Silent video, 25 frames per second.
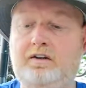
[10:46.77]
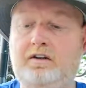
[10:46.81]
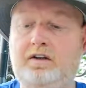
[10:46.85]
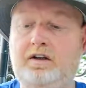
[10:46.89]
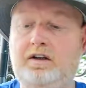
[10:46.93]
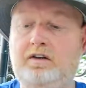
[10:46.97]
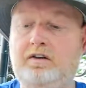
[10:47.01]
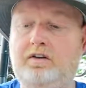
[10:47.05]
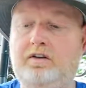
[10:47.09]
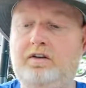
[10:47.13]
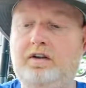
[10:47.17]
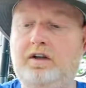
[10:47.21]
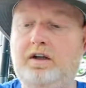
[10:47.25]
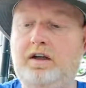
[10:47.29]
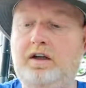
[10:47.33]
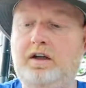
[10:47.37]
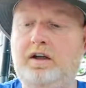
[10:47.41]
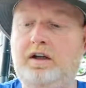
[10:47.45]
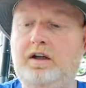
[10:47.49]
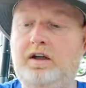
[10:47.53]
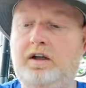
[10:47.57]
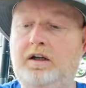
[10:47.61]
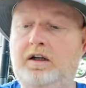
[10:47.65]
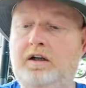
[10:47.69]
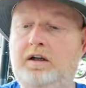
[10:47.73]

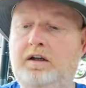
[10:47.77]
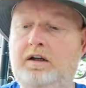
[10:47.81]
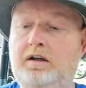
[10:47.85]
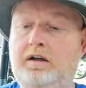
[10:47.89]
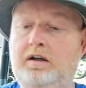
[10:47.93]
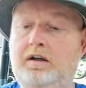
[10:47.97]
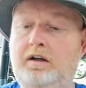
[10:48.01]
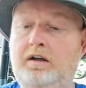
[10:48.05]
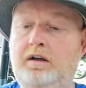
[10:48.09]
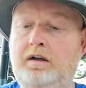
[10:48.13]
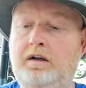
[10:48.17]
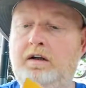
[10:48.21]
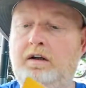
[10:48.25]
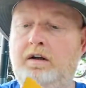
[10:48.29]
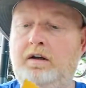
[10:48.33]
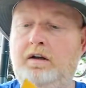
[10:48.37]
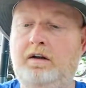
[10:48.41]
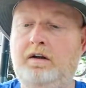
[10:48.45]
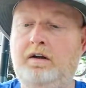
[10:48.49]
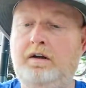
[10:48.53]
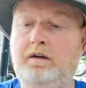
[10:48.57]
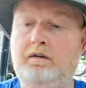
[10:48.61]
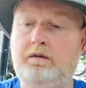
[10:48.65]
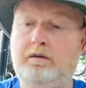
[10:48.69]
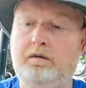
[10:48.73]
inside.
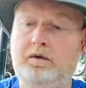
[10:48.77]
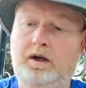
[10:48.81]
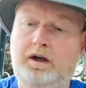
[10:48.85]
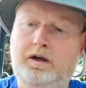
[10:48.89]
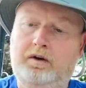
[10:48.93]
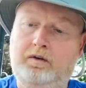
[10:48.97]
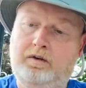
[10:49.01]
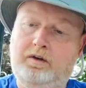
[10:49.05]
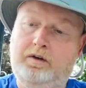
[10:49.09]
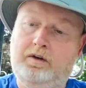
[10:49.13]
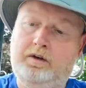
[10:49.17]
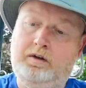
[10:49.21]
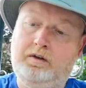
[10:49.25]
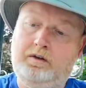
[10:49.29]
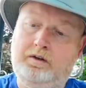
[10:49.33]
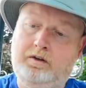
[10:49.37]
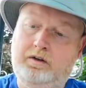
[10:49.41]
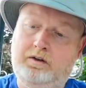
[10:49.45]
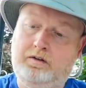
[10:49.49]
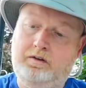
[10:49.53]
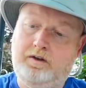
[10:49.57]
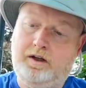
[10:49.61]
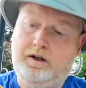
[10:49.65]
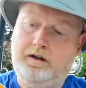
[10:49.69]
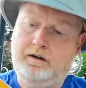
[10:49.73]
Oh,
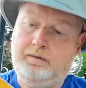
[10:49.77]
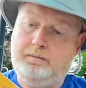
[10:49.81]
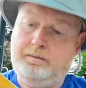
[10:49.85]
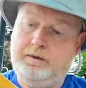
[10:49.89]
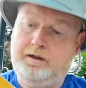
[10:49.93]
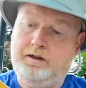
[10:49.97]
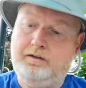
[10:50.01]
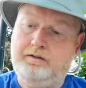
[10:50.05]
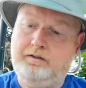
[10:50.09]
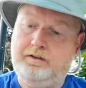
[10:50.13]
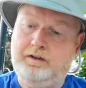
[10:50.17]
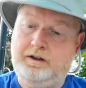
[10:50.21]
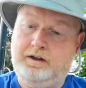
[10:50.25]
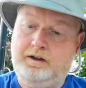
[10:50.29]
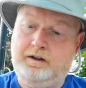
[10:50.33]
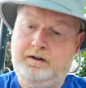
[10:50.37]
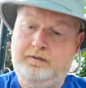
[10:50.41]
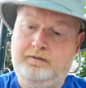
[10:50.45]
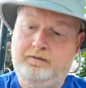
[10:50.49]
got a bit of a...